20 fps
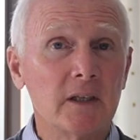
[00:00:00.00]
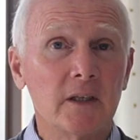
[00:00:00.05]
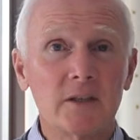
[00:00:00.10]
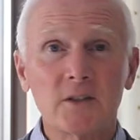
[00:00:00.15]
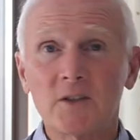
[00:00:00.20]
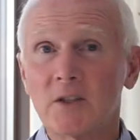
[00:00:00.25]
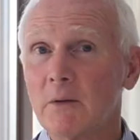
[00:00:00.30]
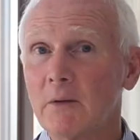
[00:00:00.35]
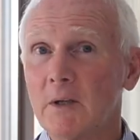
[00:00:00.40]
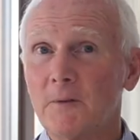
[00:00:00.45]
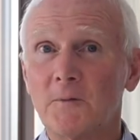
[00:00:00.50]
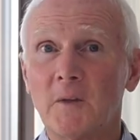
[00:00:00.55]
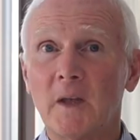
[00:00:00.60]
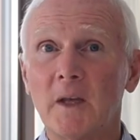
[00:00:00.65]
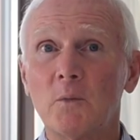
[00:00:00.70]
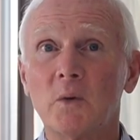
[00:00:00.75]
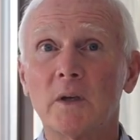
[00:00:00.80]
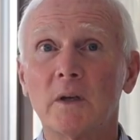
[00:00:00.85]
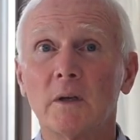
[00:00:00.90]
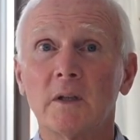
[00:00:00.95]
And so if
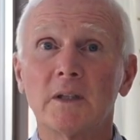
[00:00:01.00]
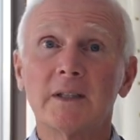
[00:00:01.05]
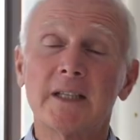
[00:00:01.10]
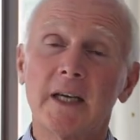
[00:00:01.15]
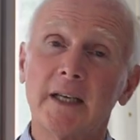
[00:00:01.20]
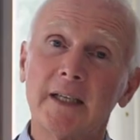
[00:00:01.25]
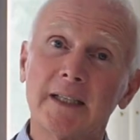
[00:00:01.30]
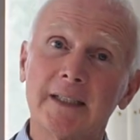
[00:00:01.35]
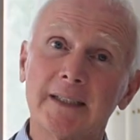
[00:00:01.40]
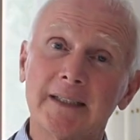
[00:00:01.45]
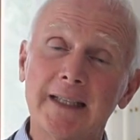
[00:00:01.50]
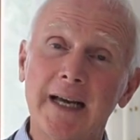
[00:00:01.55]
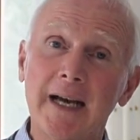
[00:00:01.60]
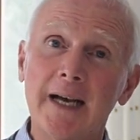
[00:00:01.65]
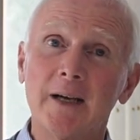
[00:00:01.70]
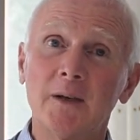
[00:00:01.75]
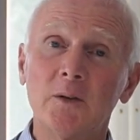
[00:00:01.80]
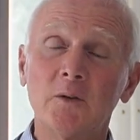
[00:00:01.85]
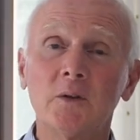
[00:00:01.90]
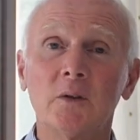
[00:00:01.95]
they were taken
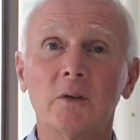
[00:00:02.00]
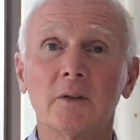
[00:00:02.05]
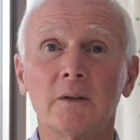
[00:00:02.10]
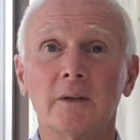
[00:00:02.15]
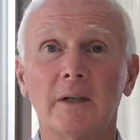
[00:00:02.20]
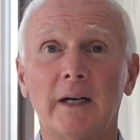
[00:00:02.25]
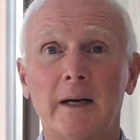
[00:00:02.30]
down,